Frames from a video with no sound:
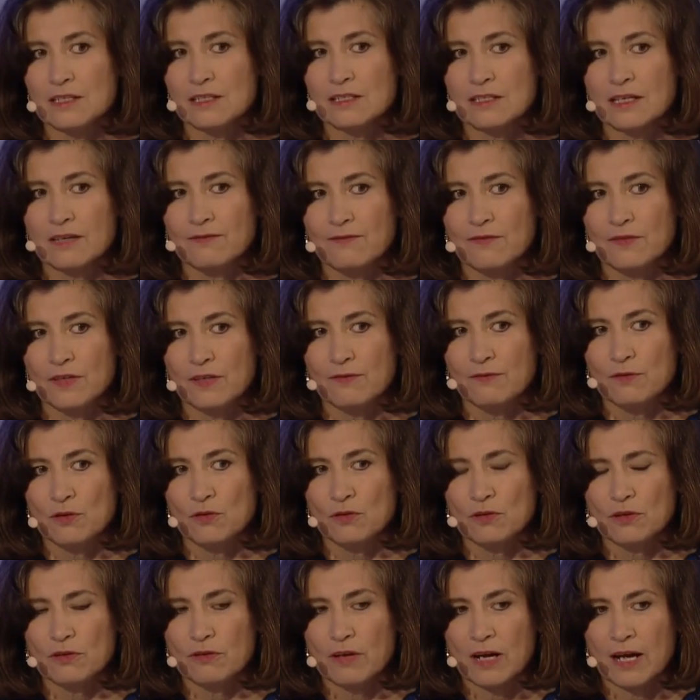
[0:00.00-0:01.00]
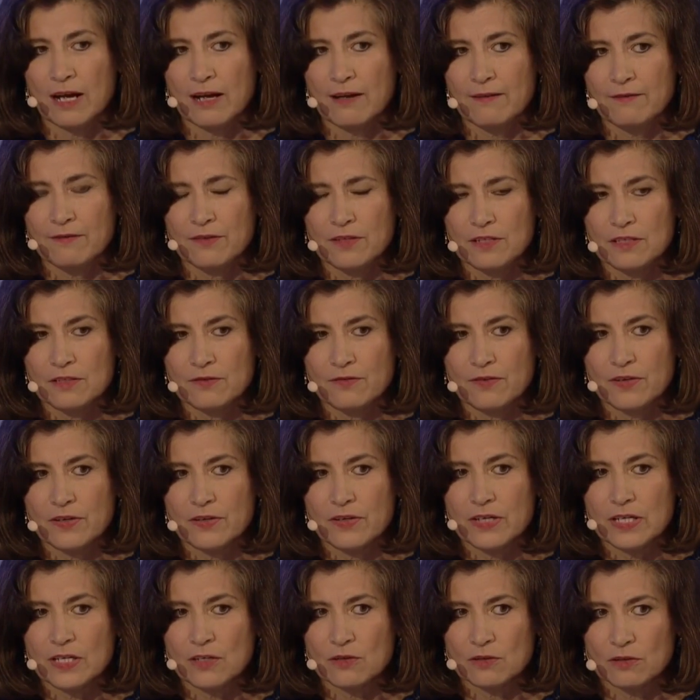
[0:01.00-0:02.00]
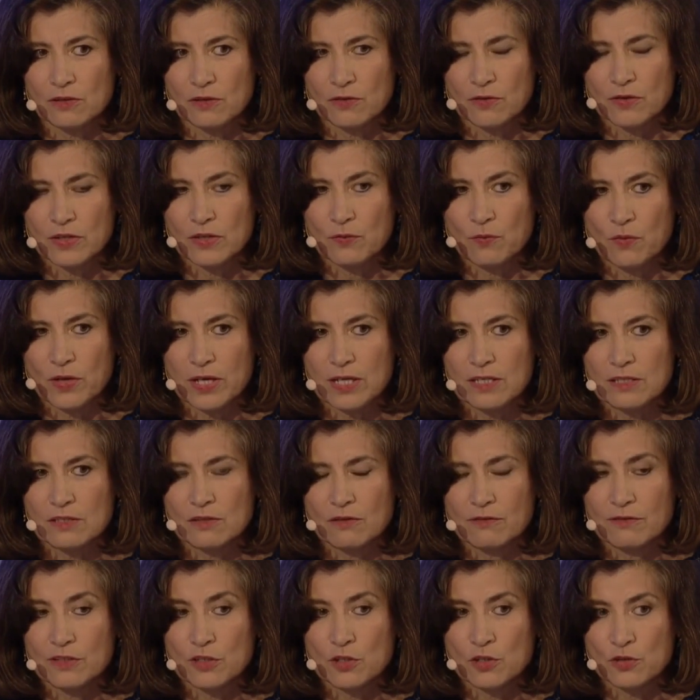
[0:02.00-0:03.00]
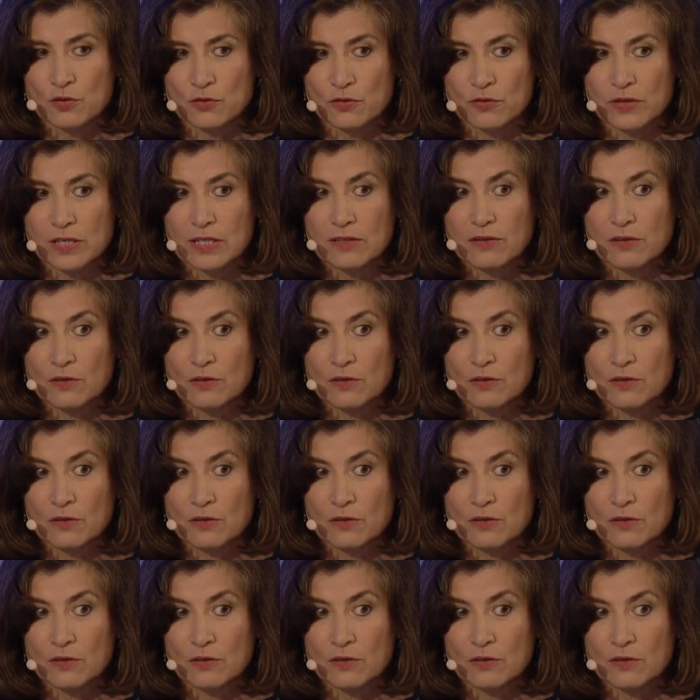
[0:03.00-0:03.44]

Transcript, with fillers: is that if you don't have these very concrete ways of ensuring